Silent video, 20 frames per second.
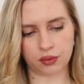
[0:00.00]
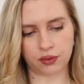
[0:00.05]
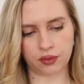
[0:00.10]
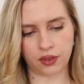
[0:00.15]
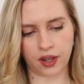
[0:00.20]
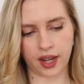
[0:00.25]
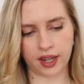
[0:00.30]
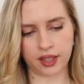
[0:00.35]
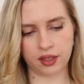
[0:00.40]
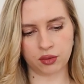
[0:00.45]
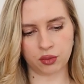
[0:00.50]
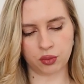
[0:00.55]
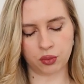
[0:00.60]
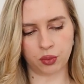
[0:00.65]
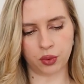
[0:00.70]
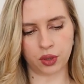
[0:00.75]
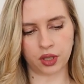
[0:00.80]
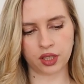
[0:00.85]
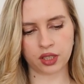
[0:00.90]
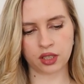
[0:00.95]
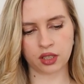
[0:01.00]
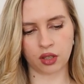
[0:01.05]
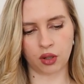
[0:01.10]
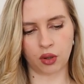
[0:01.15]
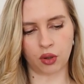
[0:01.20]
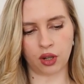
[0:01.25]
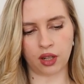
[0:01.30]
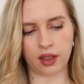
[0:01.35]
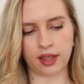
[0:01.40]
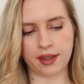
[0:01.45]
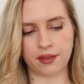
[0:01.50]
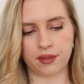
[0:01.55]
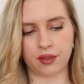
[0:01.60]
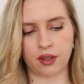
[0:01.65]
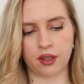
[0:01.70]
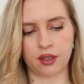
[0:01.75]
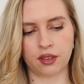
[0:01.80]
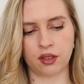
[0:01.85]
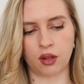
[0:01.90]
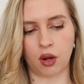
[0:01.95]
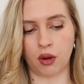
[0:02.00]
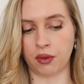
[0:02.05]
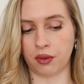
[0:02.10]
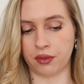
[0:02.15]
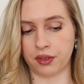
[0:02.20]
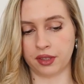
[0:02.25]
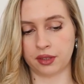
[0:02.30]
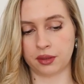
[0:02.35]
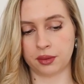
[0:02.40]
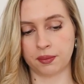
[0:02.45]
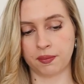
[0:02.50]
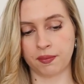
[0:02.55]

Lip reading: find work or live off of it?